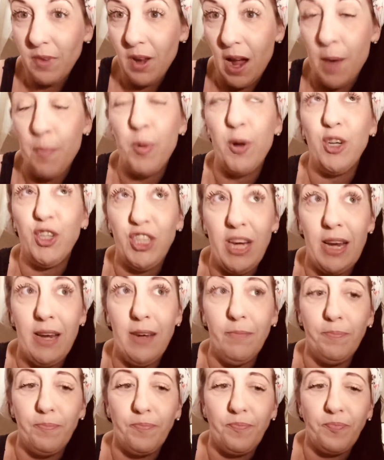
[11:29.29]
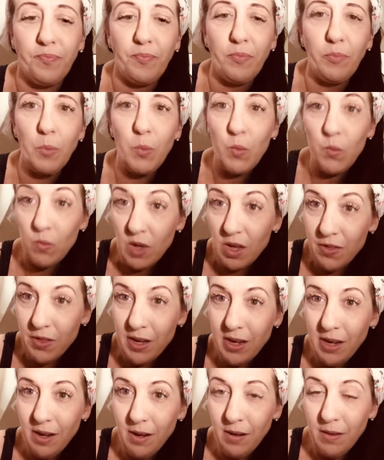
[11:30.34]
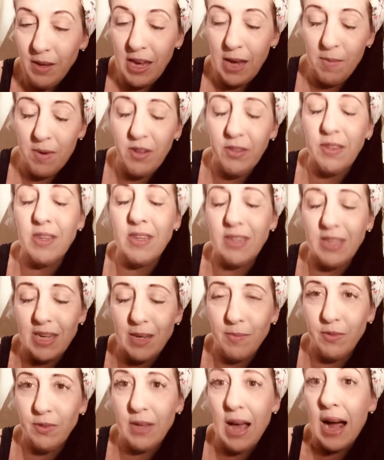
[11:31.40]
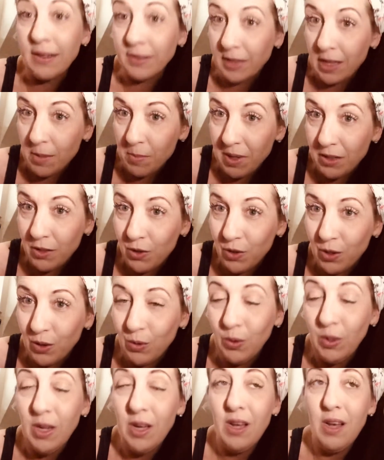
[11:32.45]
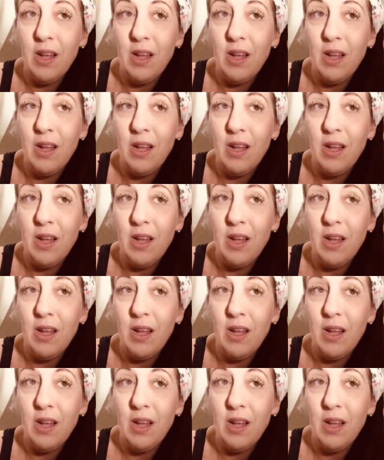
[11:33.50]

I appreciate the emails and the DMs asking me to do